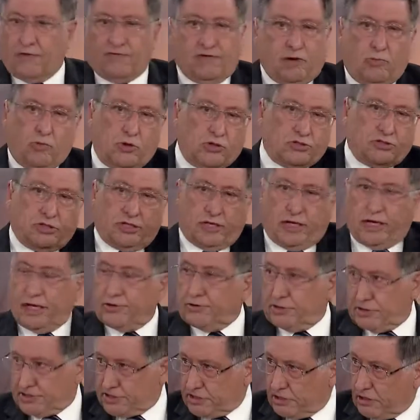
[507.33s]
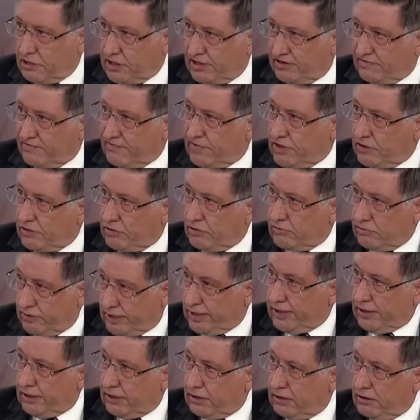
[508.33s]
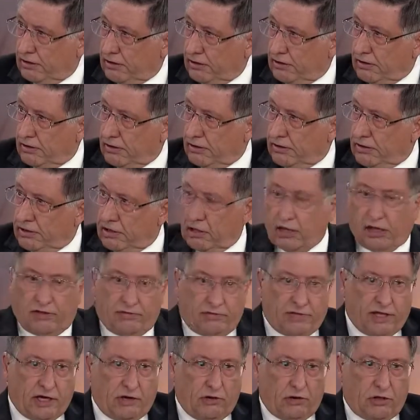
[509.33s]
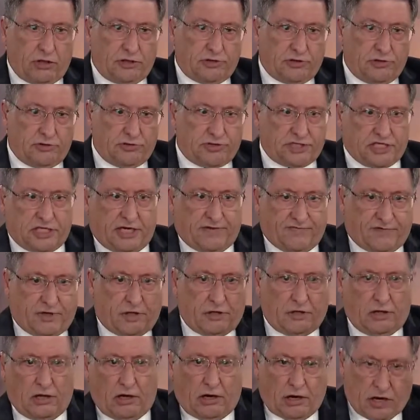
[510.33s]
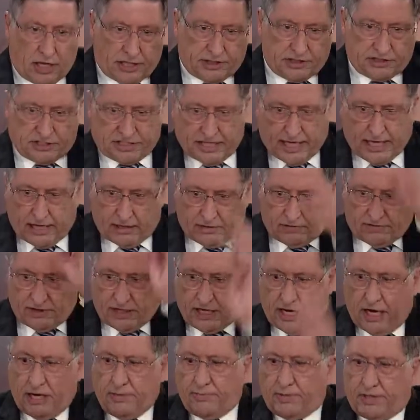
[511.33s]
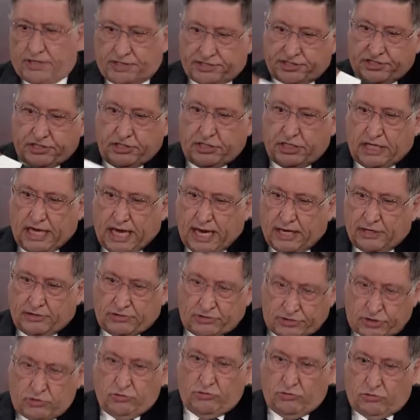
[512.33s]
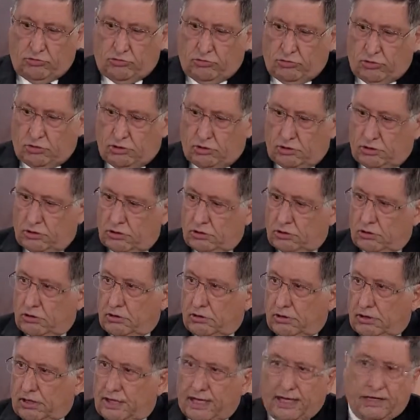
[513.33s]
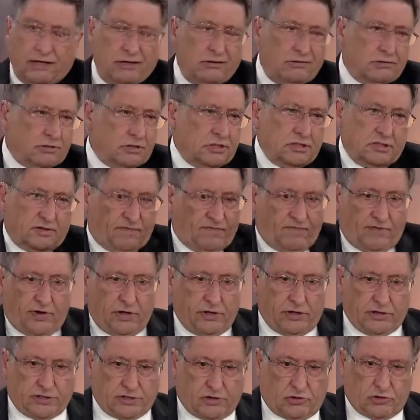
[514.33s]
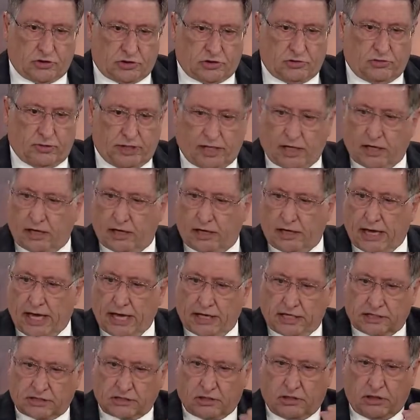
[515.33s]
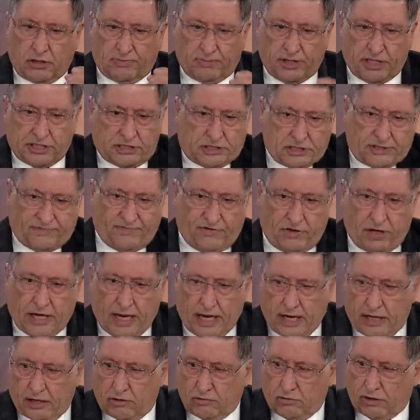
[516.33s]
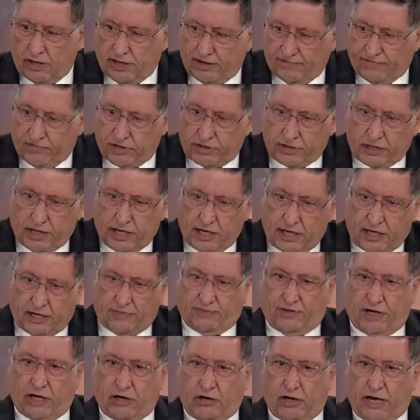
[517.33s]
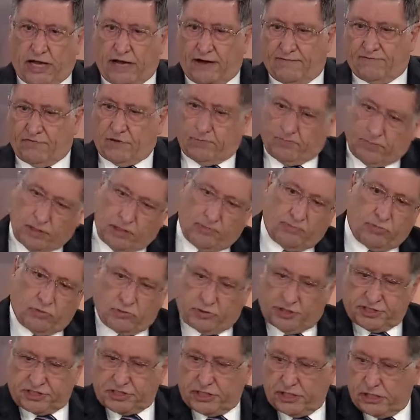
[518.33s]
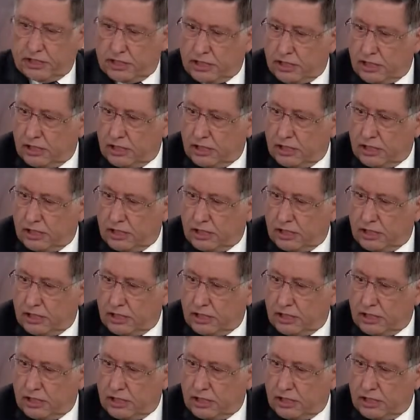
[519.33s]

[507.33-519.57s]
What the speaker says: There wasn't an undecided voter in it. Yeah, they've got to do 7, 9, 10, the ABC and you, and not just focus on Twitter. And it's got to be a different angle every day, and they've got to have the big boys in there.